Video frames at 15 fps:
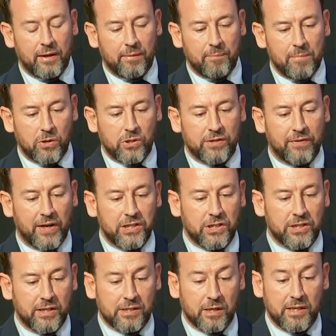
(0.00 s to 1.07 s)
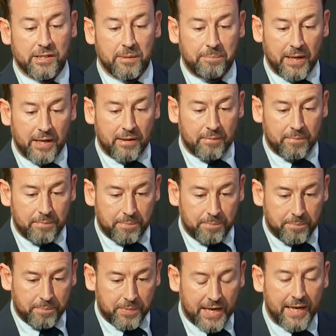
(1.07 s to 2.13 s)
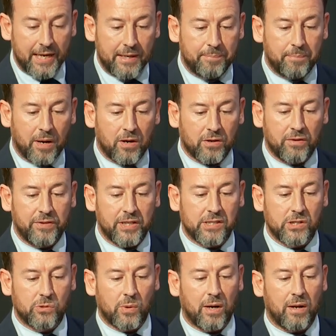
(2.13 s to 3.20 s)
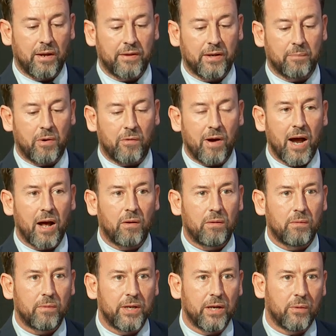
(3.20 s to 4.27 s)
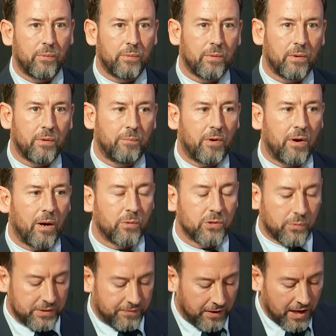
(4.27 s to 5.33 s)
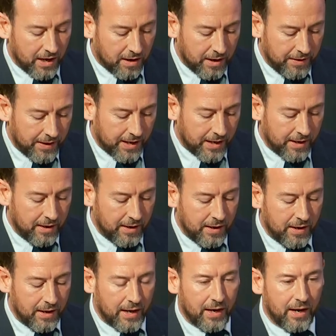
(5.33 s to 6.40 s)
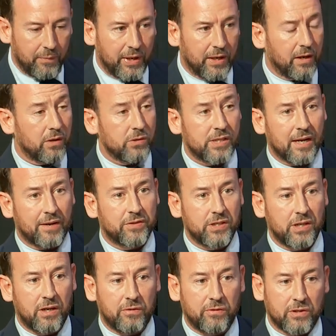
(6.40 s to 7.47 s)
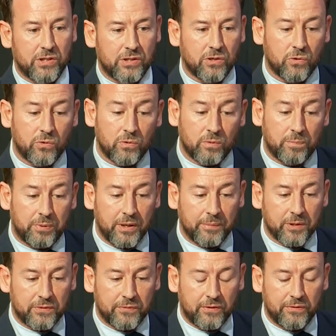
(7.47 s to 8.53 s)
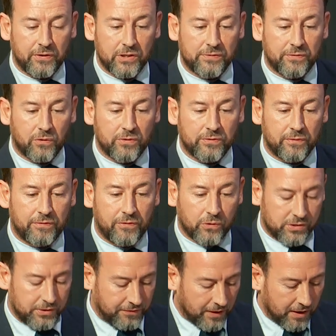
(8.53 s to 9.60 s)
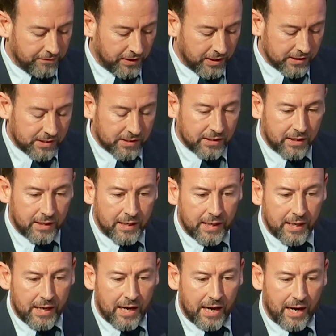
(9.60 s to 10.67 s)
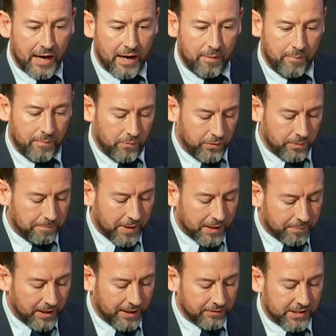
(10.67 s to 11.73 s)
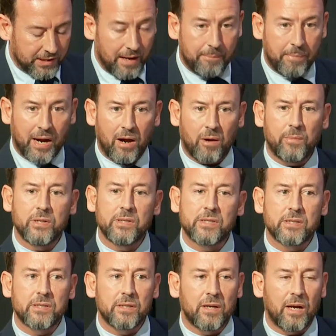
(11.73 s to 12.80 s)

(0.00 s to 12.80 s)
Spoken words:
motivation is a big key part of this as well. I think morale was always very high there. We had no staff turnover at all pretty much for the first four to five years. We're big believers in empowerment,